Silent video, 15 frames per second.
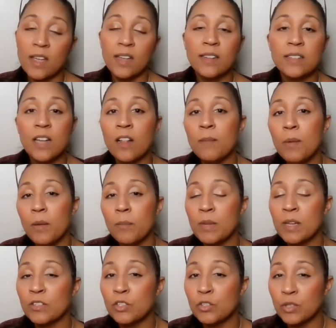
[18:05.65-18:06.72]
It's all about
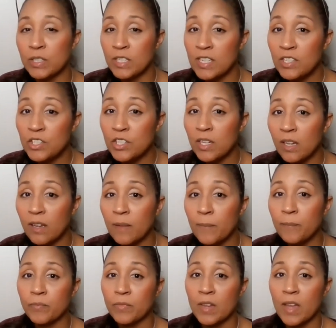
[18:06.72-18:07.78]
being strategic
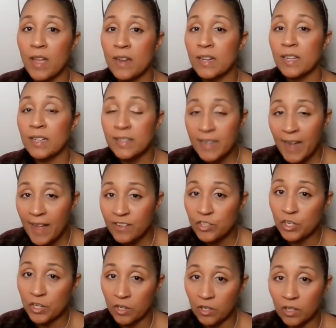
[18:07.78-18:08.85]
and
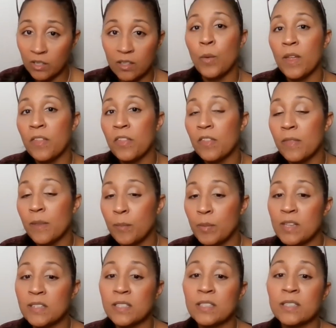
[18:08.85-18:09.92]
intentional with the
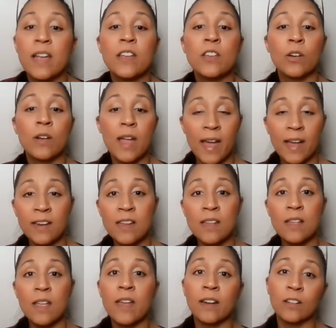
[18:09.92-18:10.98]
pieces that you're
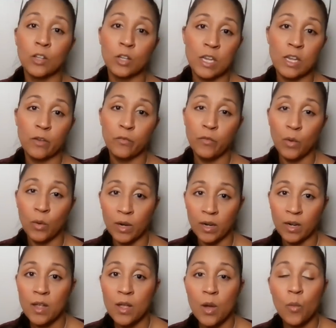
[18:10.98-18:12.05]
adding and looking
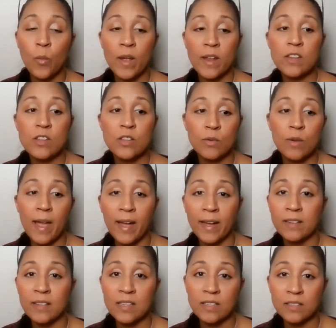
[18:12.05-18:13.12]
for when you
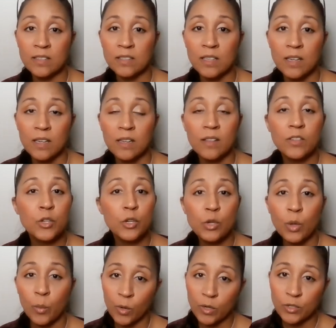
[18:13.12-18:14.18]
add these to
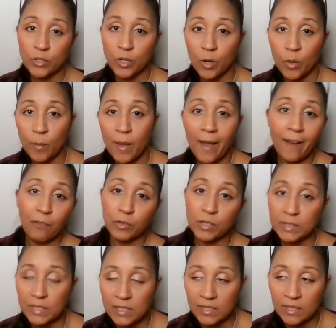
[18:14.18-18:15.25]
your wardrobe every
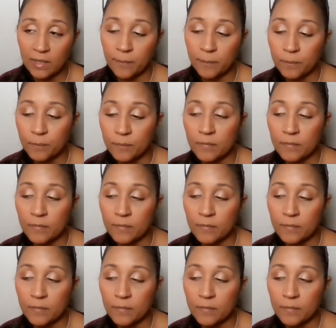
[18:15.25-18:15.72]
season.